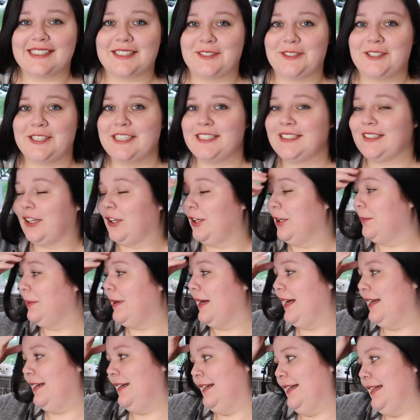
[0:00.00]
So she's all
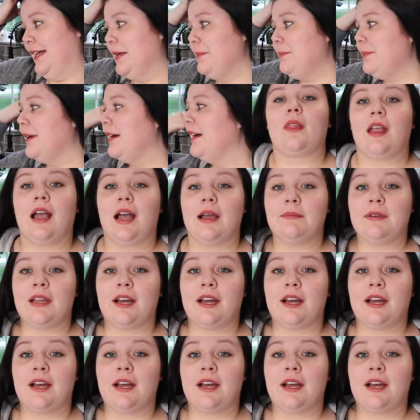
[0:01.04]
padded up. I'm